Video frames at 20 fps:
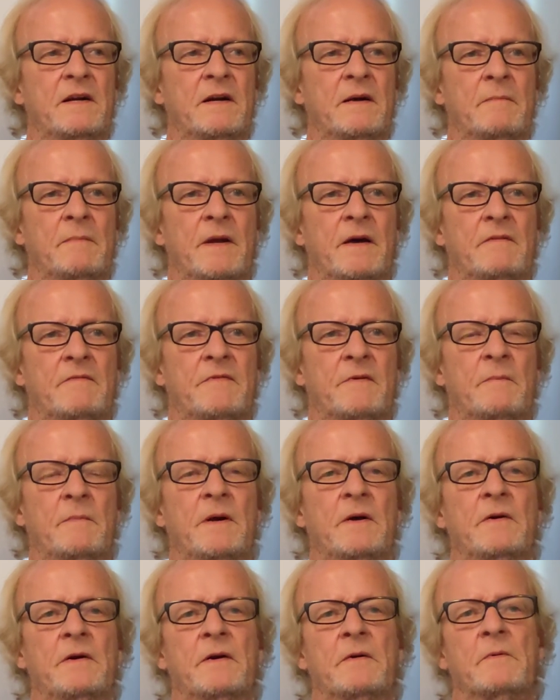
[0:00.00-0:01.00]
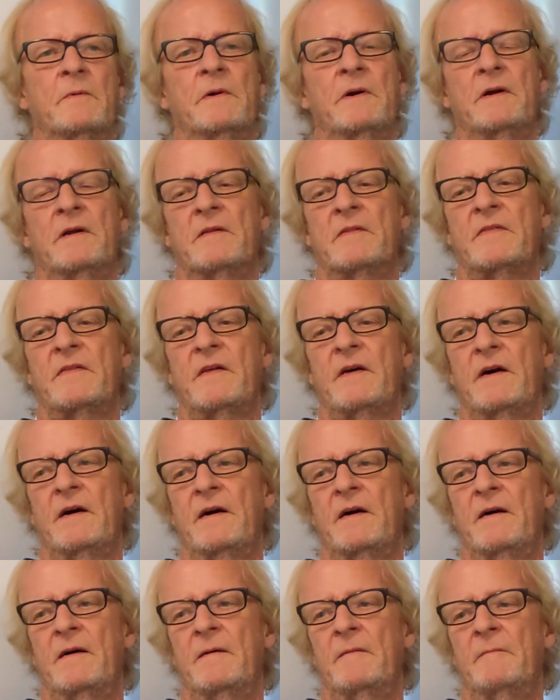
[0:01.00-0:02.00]
I'm not familiar with,
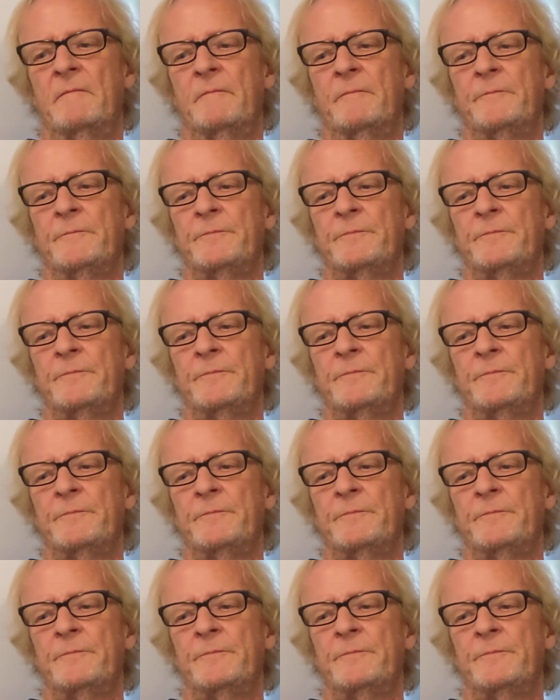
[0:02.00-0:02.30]
I